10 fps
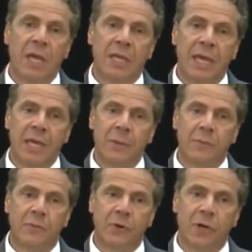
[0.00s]

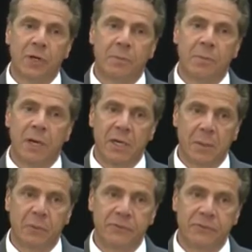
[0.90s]
came from a
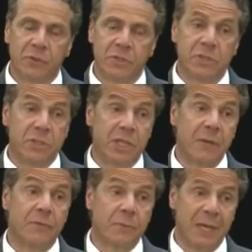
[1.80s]
number of sources. It
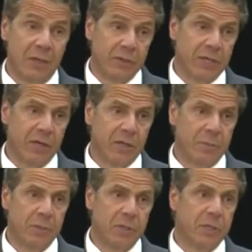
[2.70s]
came from the healthcare
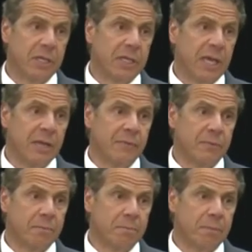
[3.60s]
community, came
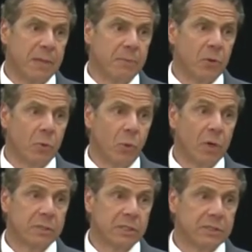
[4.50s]
from people who
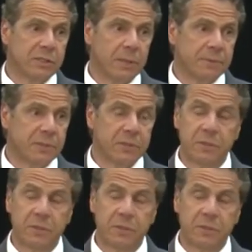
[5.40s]
worked in substance